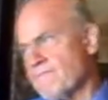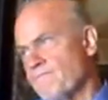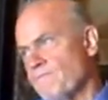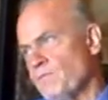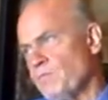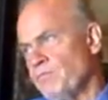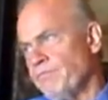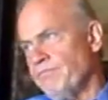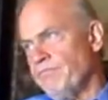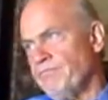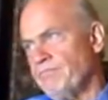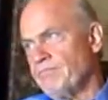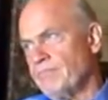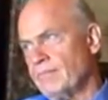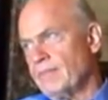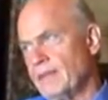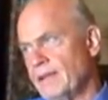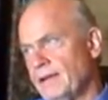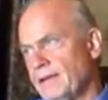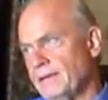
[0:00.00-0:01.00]
What if the
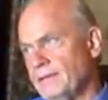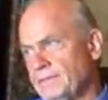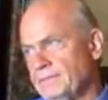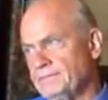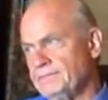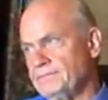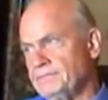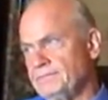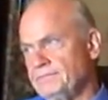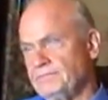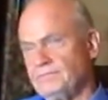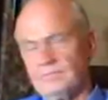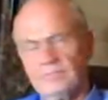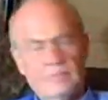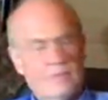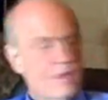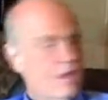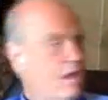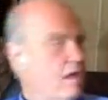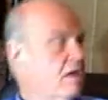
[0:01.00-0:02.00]
Powell Doctrine is
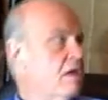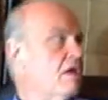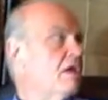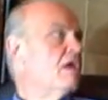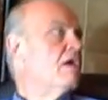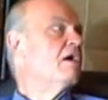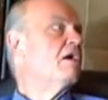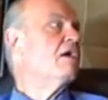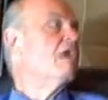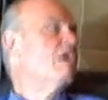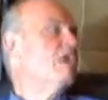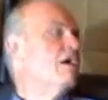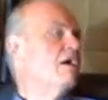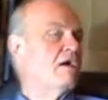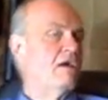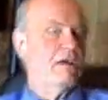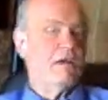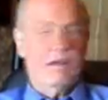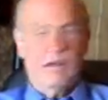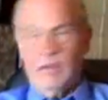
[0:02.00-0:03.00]
correct? What if it takes 500,000